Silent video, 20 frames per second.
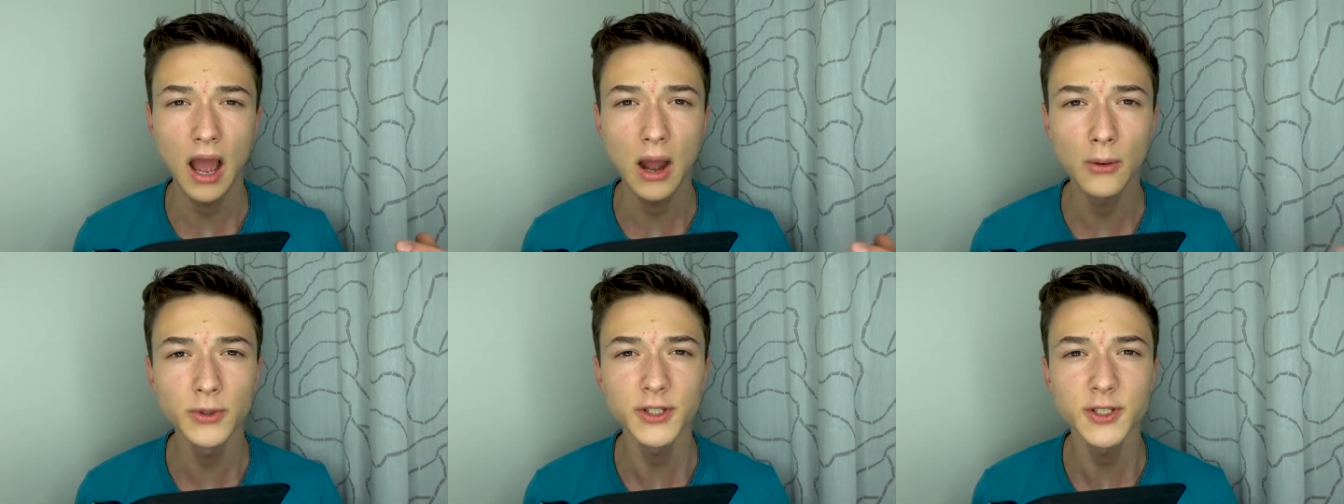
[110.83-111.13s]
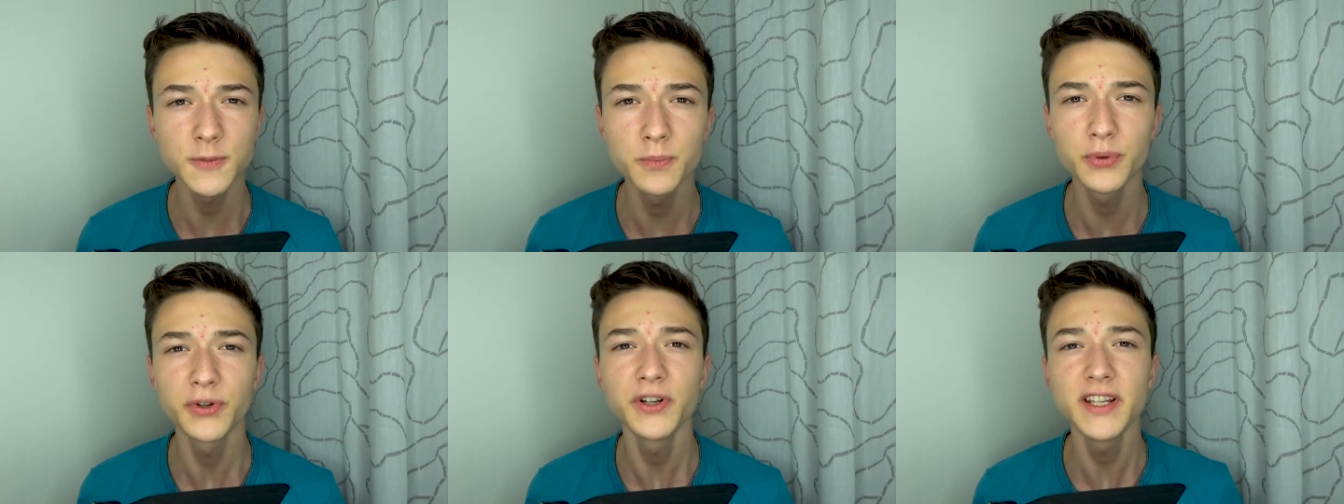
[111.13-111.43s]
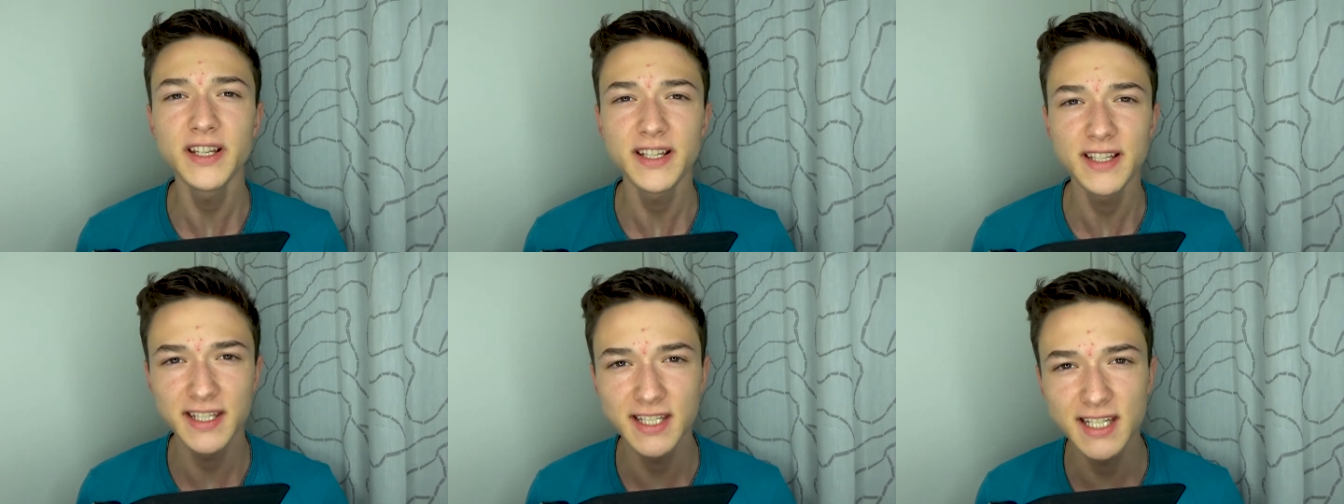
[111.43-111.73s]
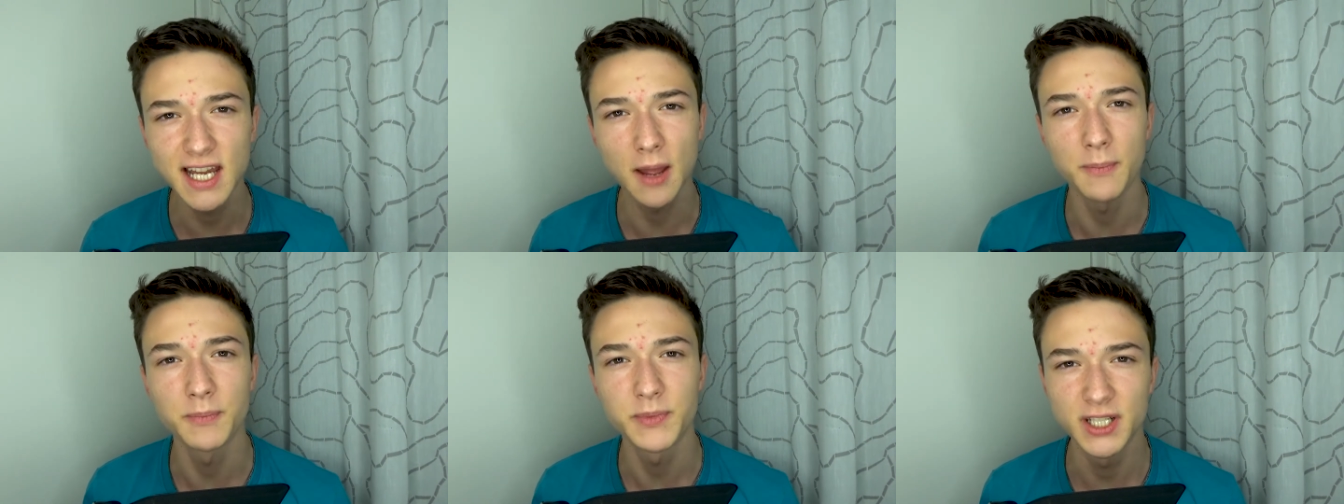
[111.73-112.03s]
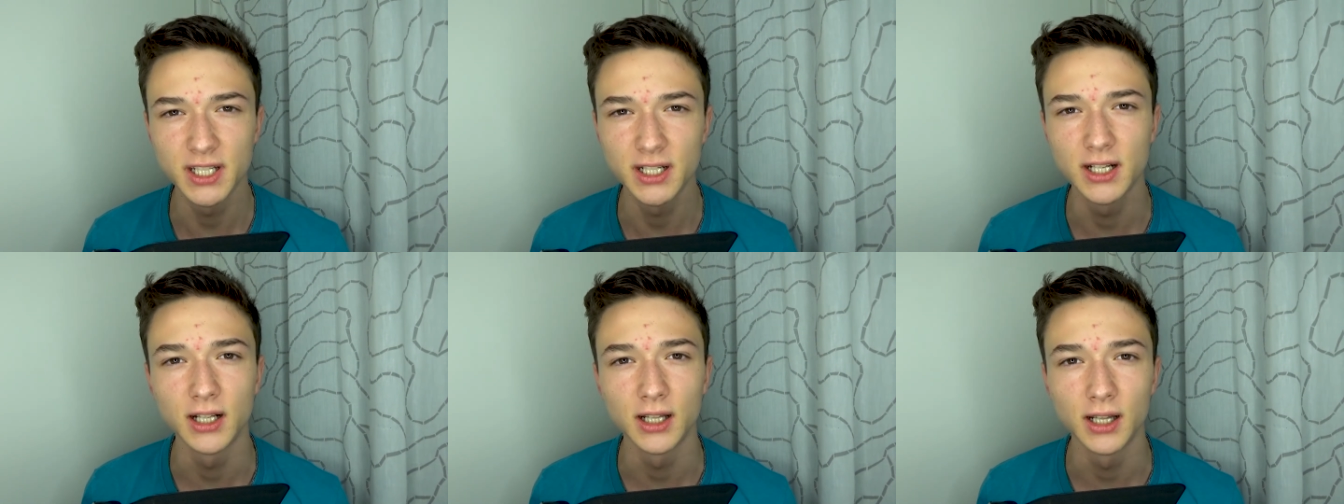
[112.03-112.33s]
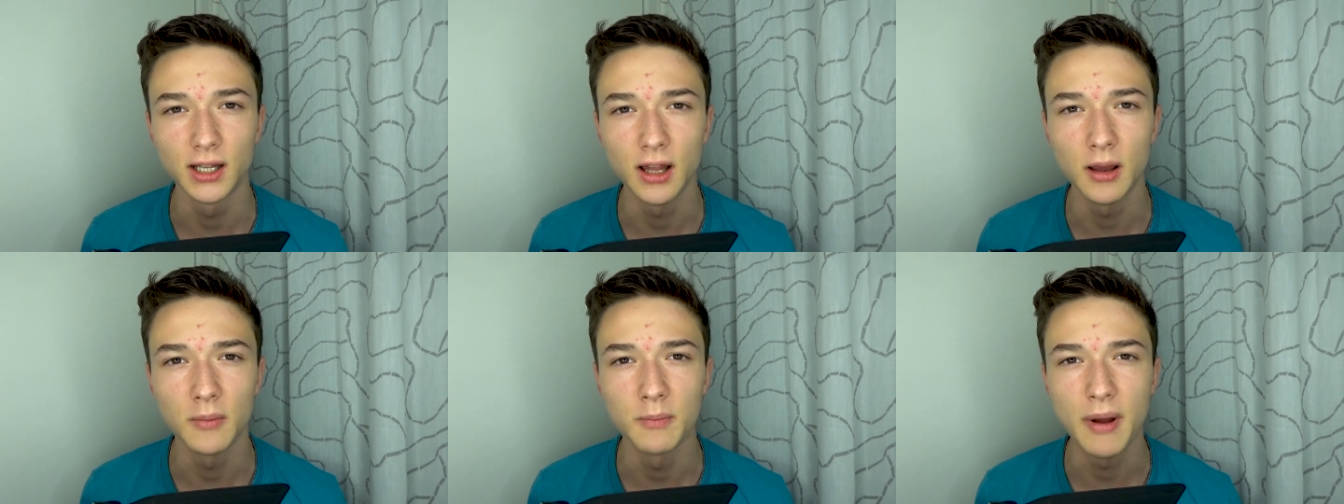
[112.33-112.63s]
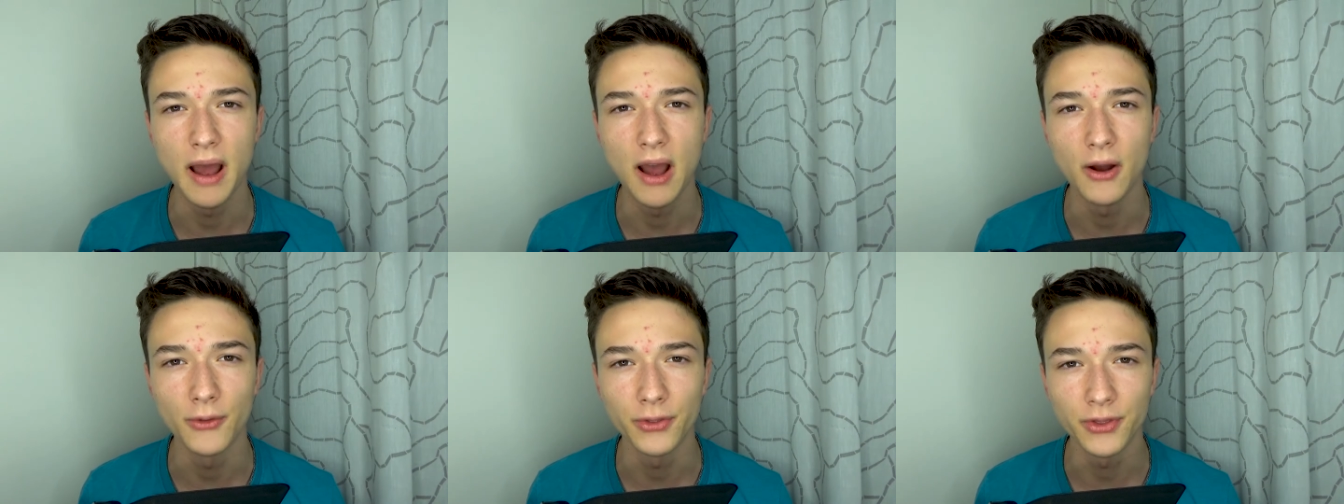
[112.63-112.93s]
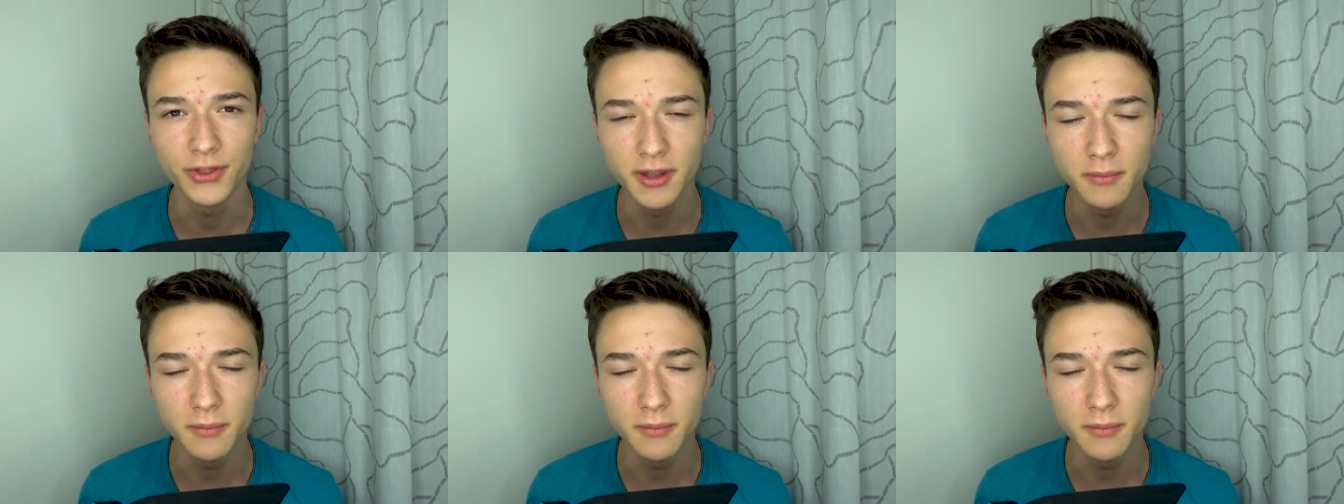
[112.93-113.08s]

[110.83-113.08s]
I was pretty skeptical about